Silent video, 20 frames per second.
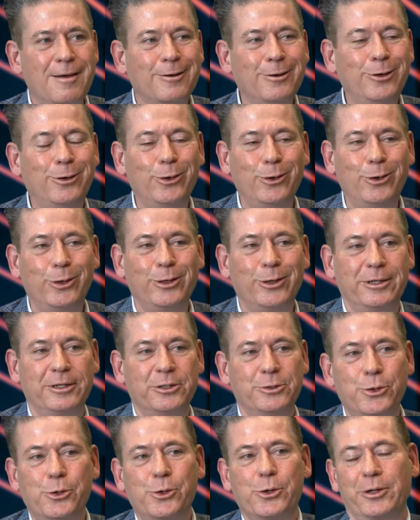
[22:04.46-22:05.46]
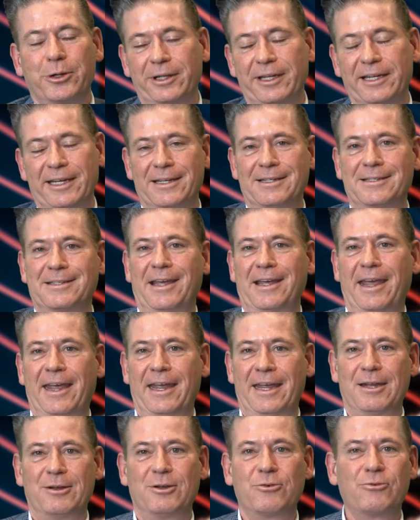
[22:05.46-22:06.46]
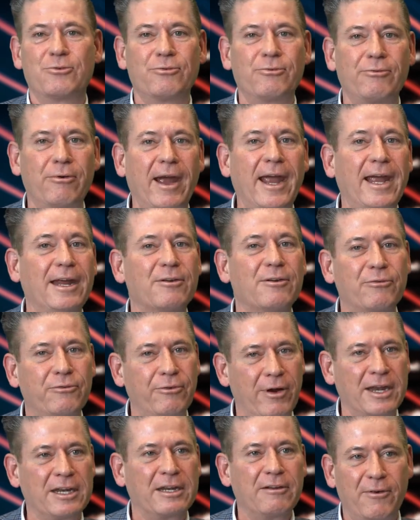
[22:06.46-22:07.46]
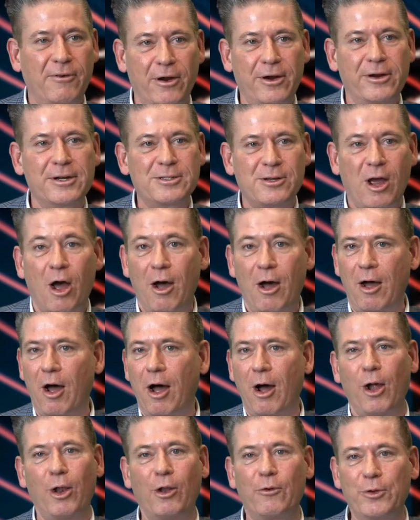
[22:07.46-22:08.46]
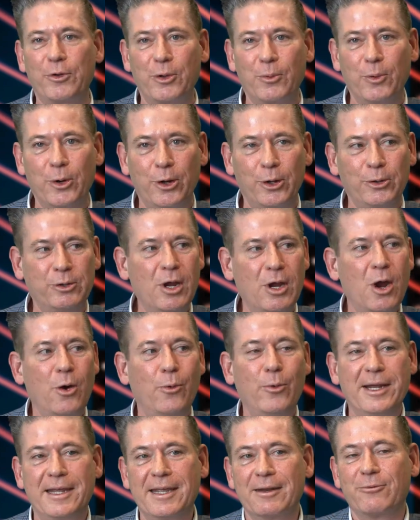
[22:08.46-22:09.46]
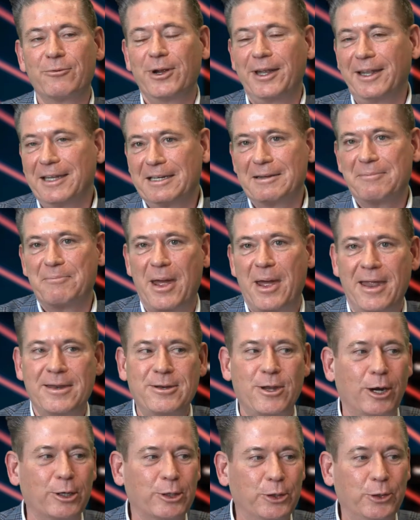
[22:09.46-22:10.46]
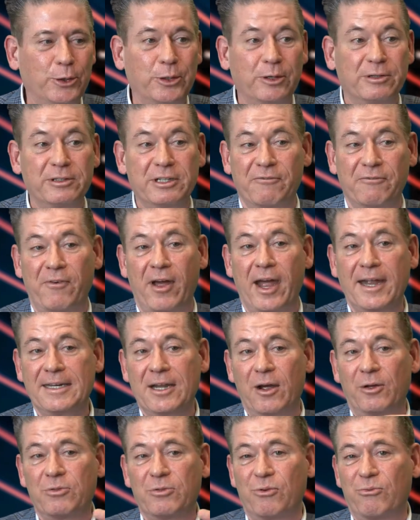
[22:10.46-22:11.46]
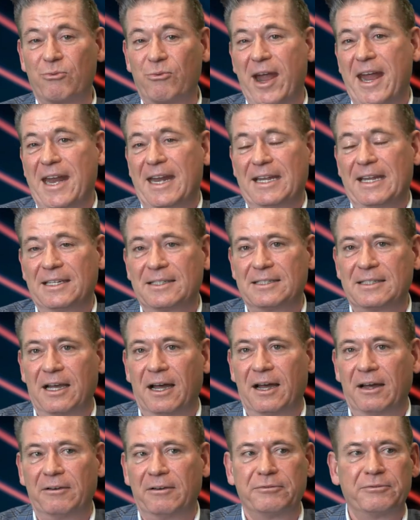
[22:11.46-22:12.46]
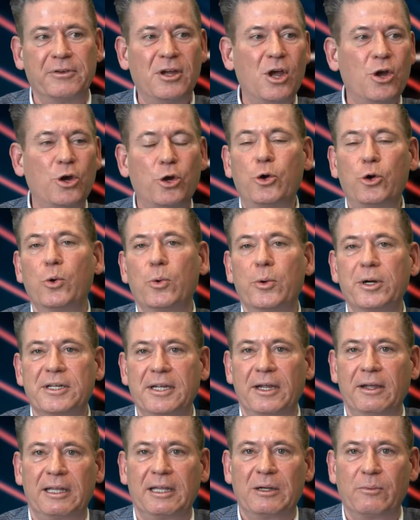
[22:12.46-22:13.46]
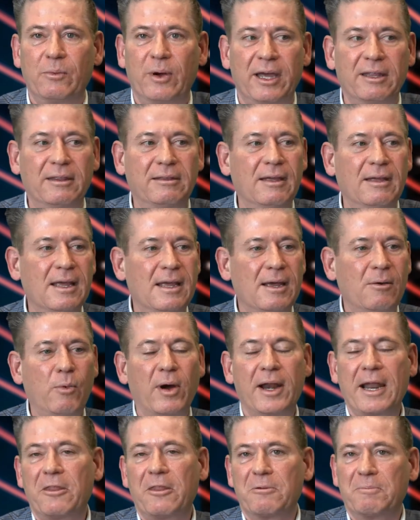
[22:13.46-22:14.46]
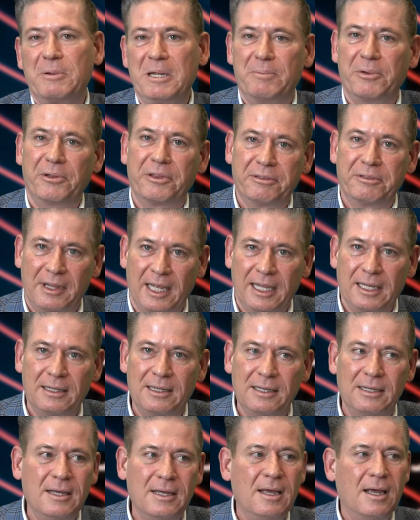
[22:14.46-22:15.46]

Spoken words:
Google is a great friend of ours. All over the world, we can really depend on Google to find out the ratings of who we're dealing with, what other people think.